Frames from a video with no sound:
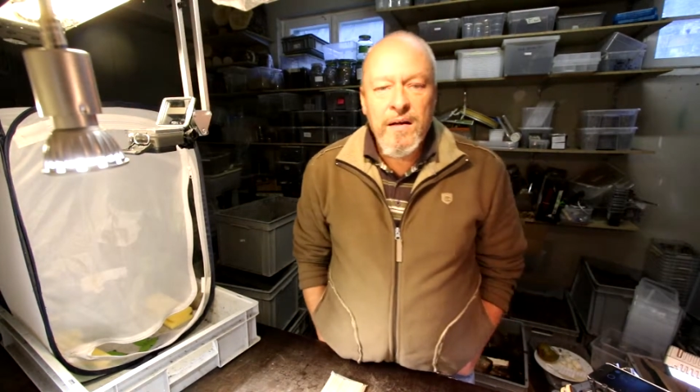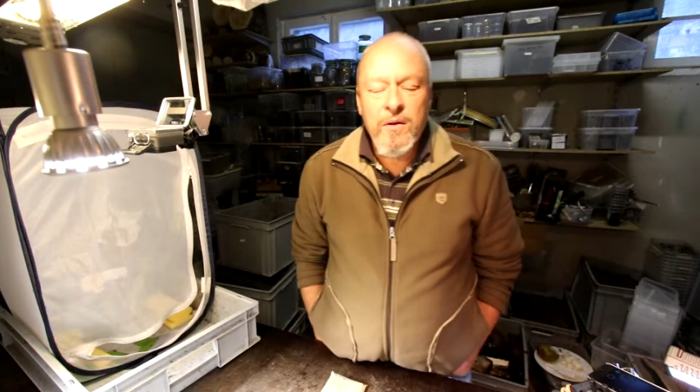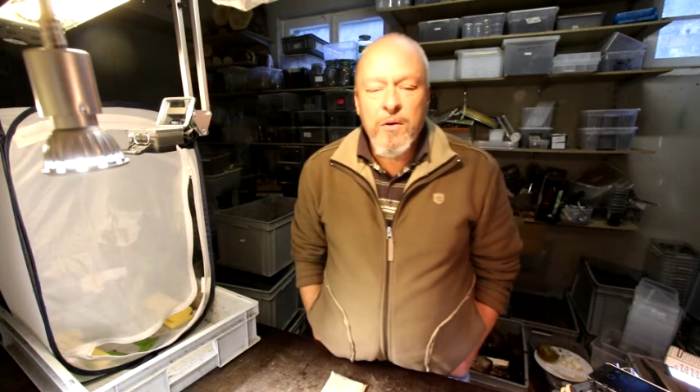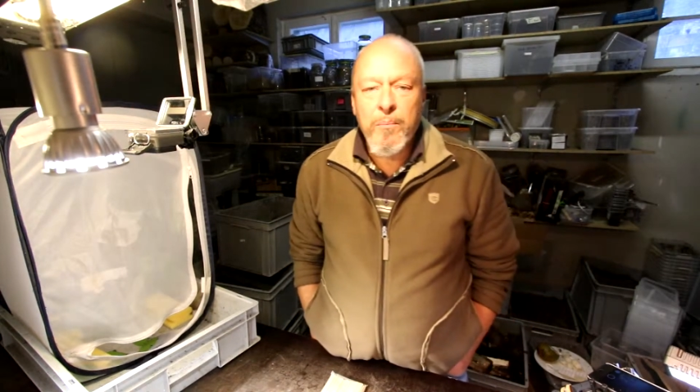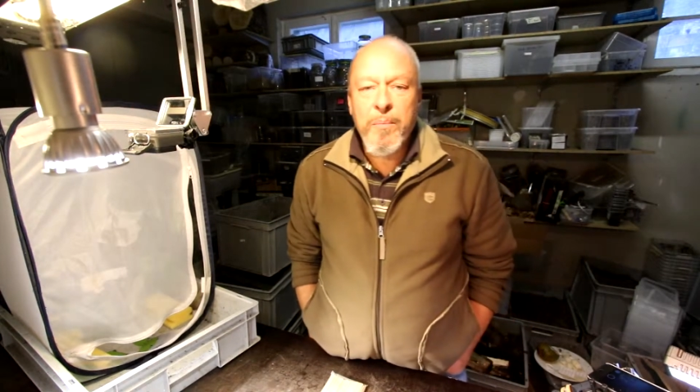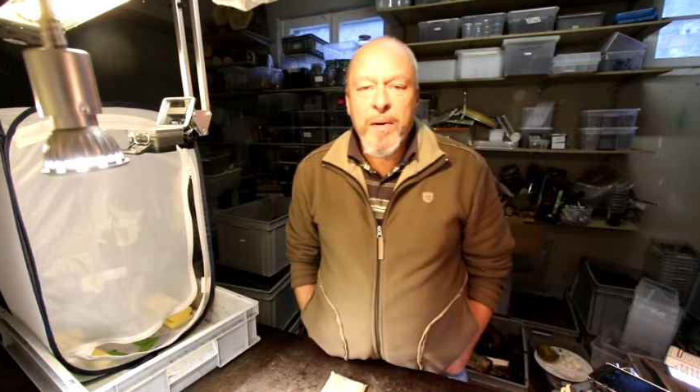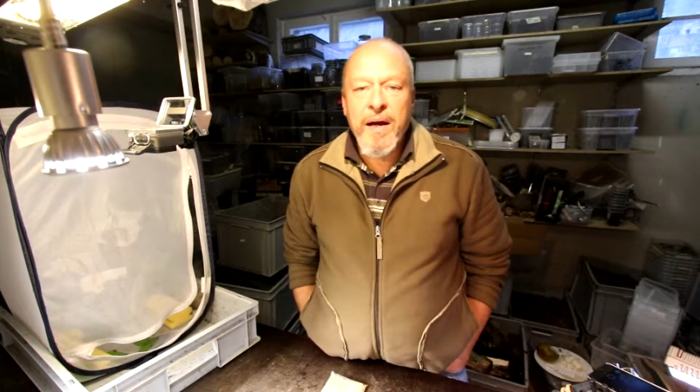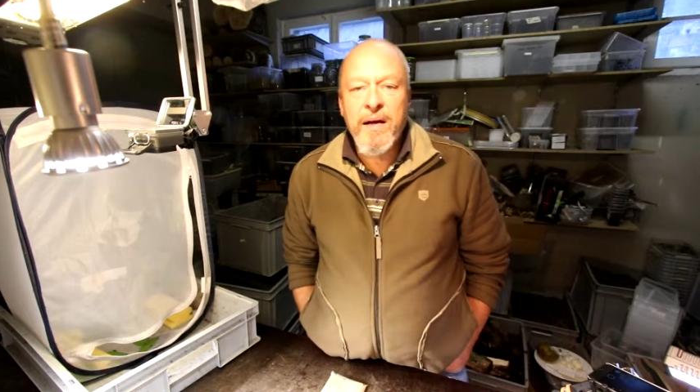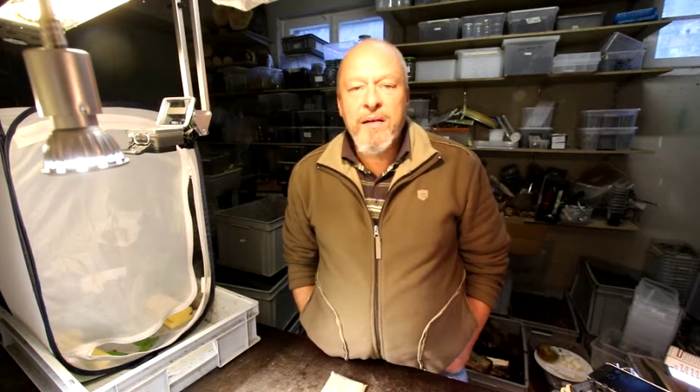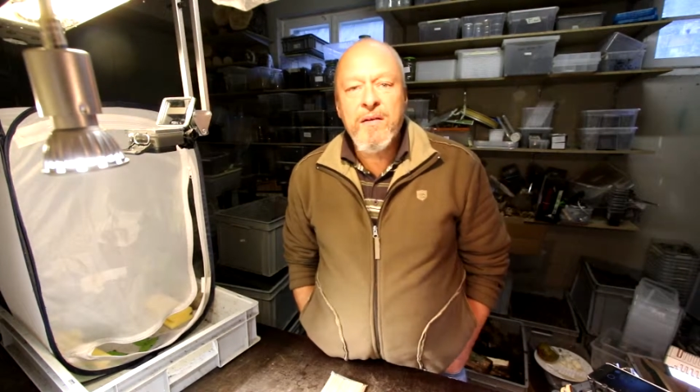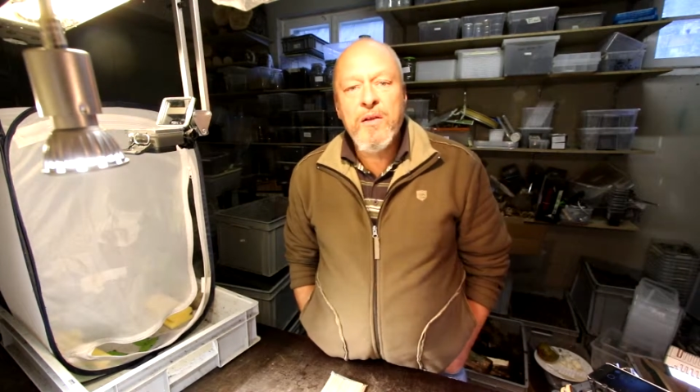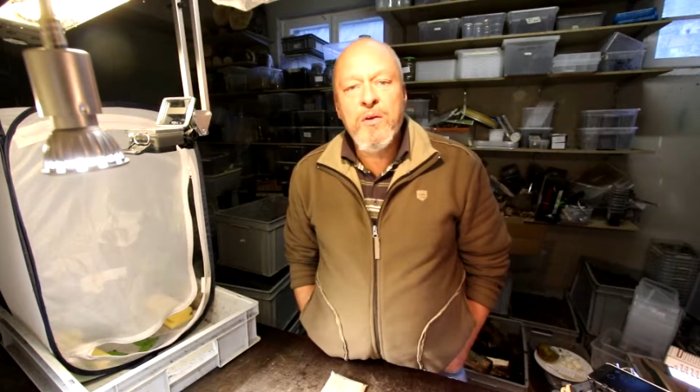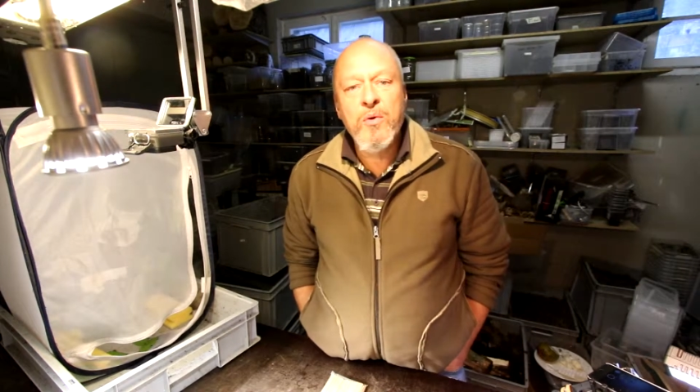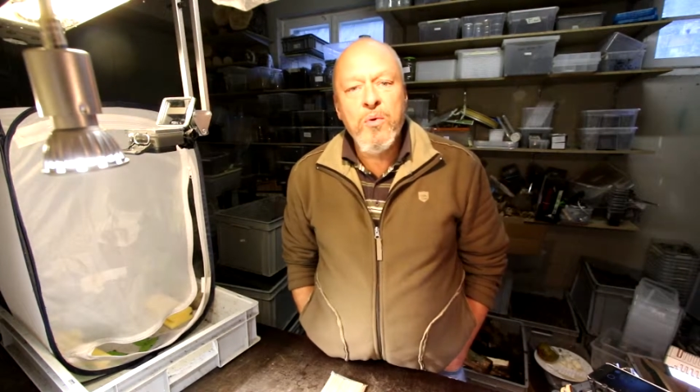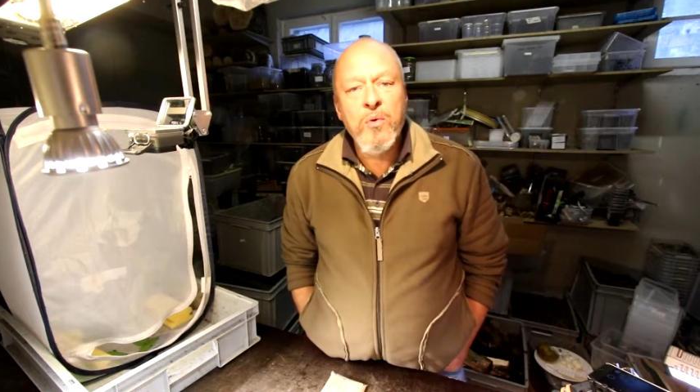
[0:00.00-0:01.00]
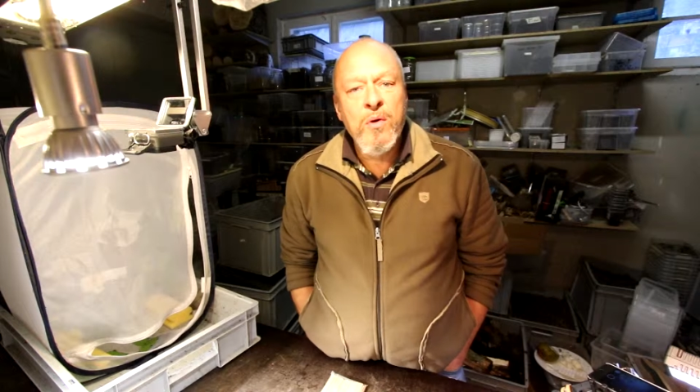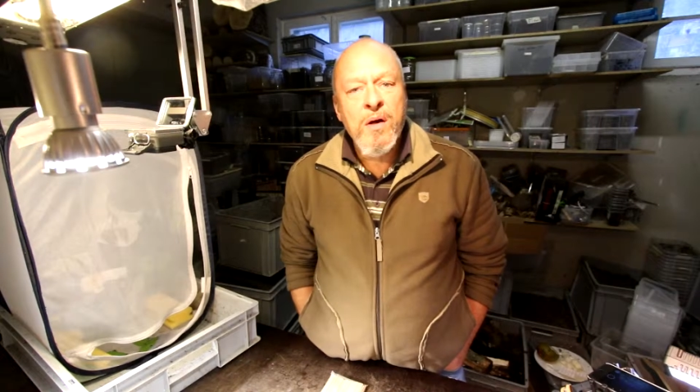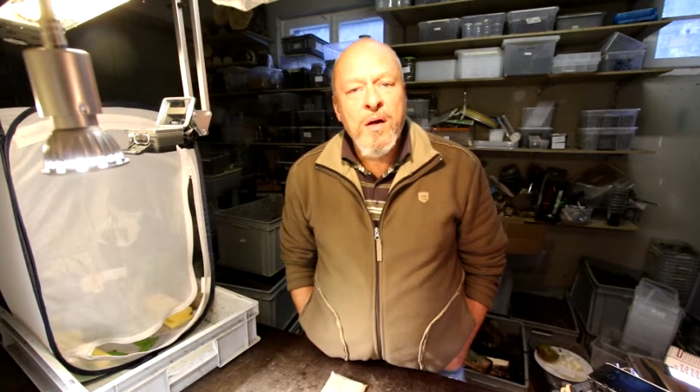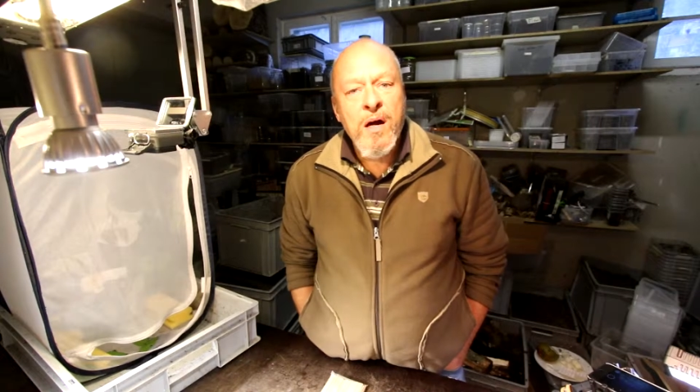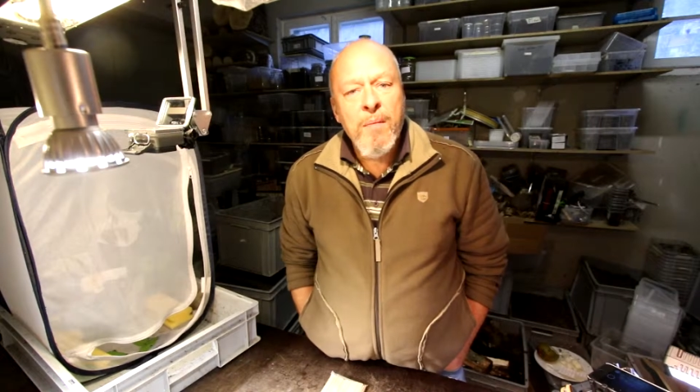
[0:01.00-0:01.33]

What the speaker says: compared to